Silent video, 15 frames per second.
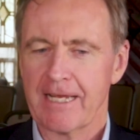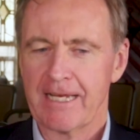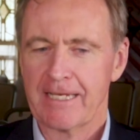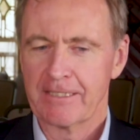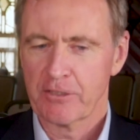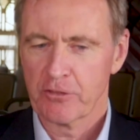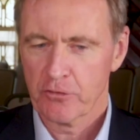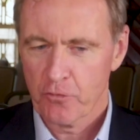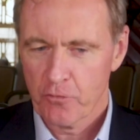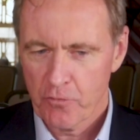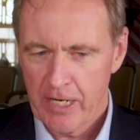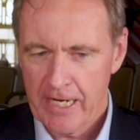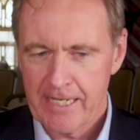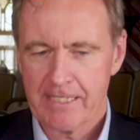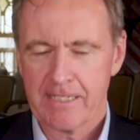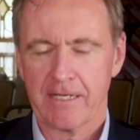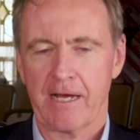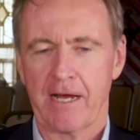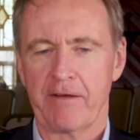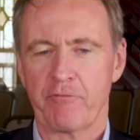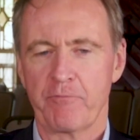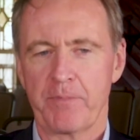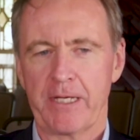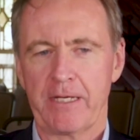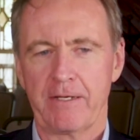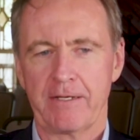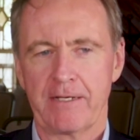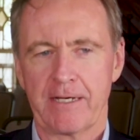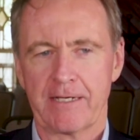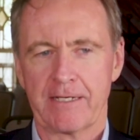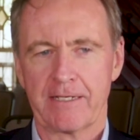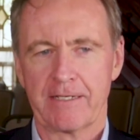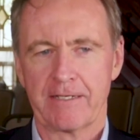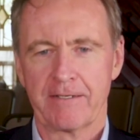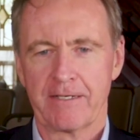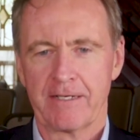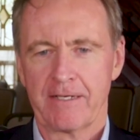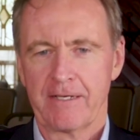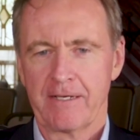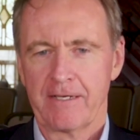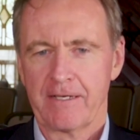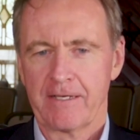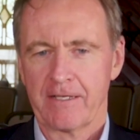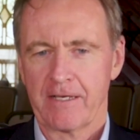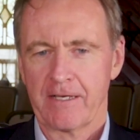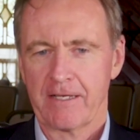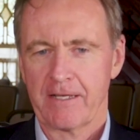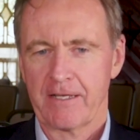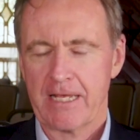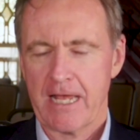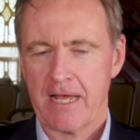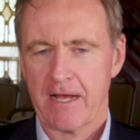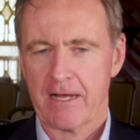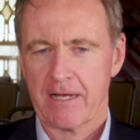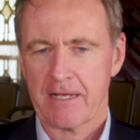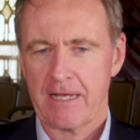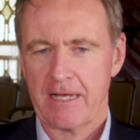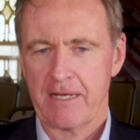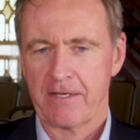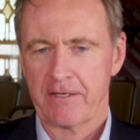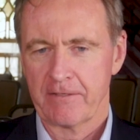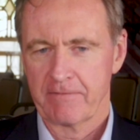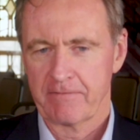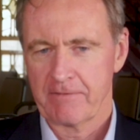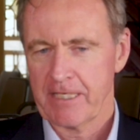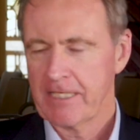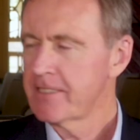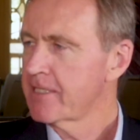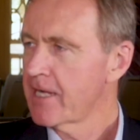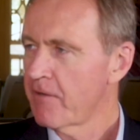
It's great. I've been in East